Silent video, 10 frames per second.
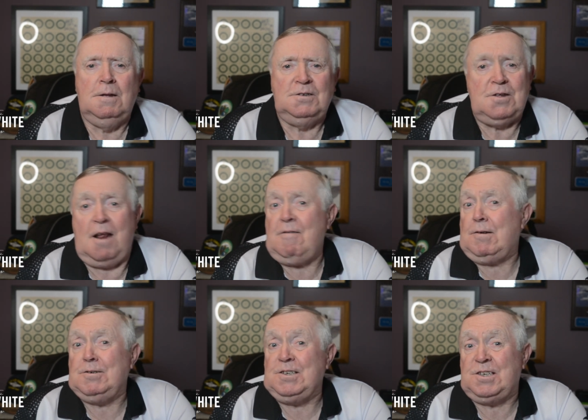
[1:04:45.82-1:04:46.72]
He said
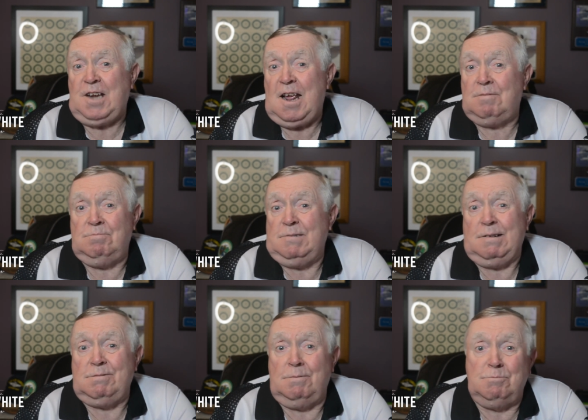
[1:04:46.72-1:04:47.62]
after he's dead,
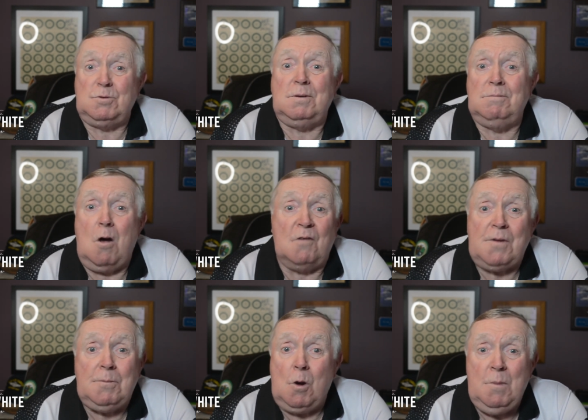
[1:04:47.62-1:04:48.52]
Hall of
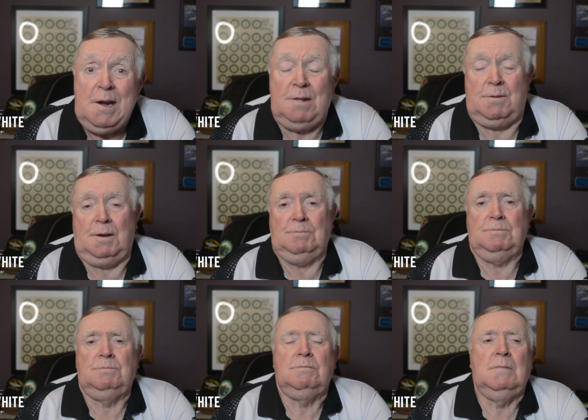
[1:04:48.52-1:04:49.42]
Fame don't mean anything.
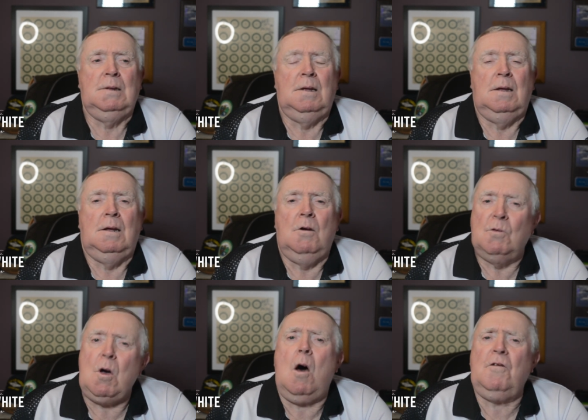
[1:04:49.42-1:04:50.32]

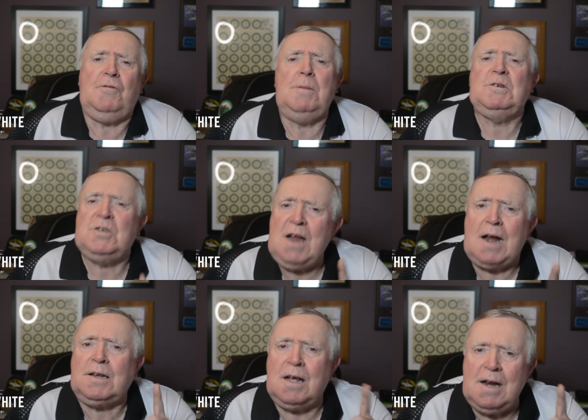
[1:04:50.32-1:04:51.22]
Well, the Hall of Fame is
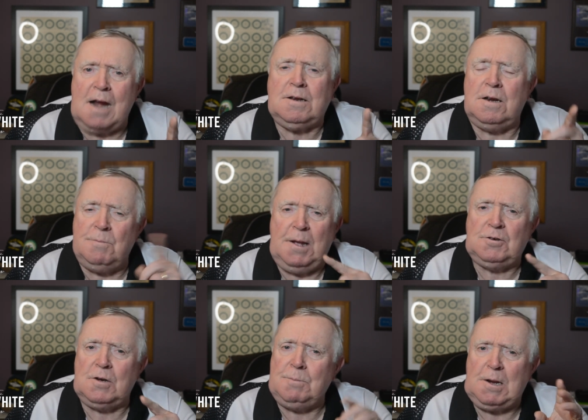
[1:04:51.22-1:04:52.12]
not connected to
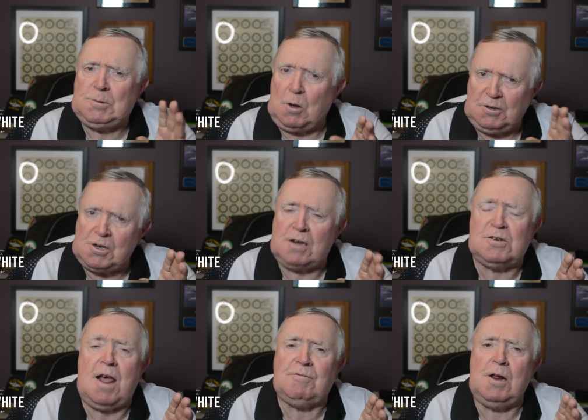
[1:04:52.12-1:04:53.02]
Major League Baseball. You just
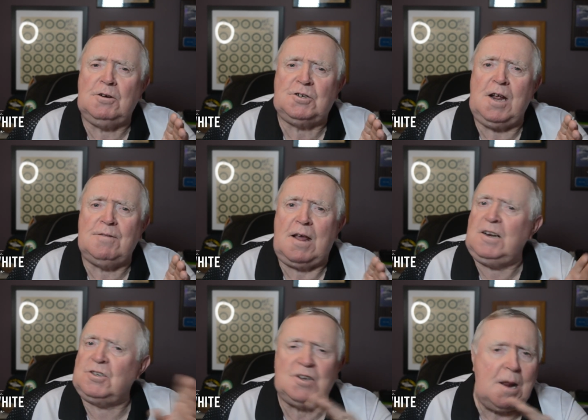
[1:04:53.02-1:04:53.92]
have to understand that.
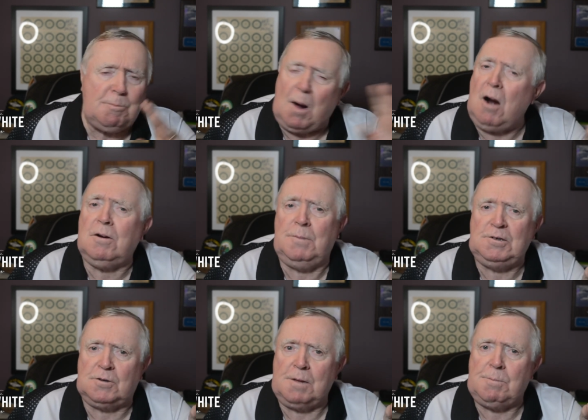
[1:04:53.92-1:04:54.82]
It is not part of
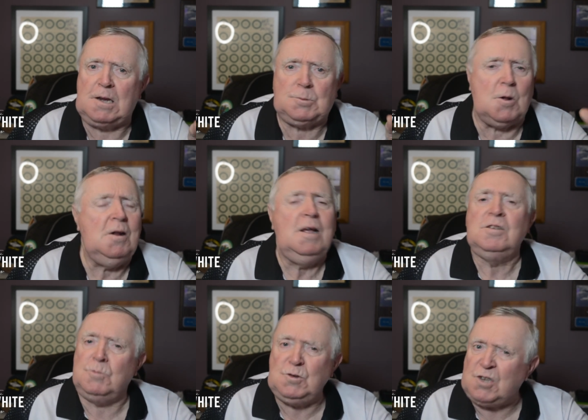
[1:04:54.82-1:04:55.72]
Major League Baseball.
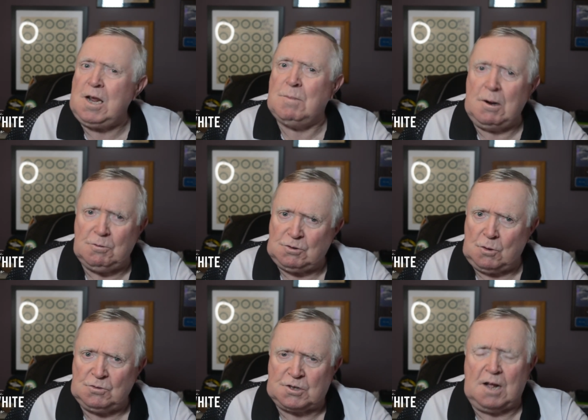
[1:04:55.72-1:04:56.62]
It's a museum unto its
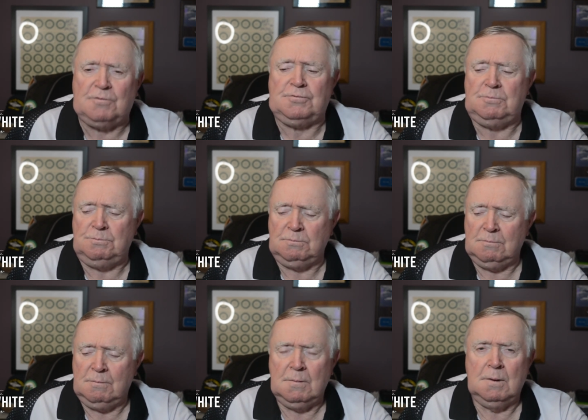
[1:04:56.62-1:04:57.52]
own self.
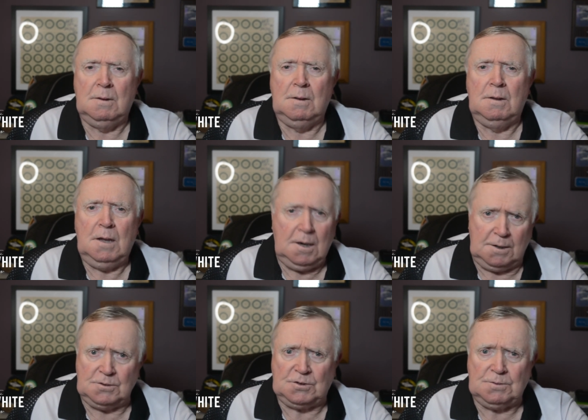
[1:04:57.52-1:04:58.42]
It
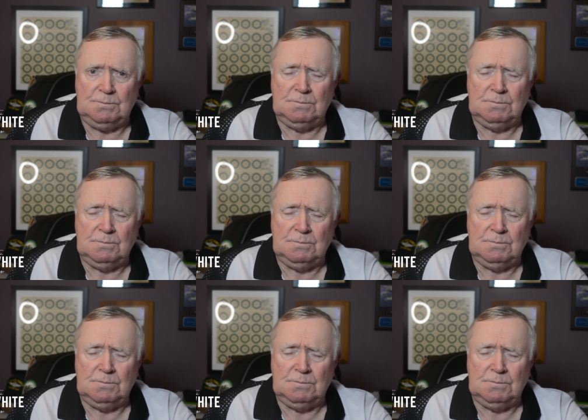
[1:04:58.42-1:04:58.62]
is.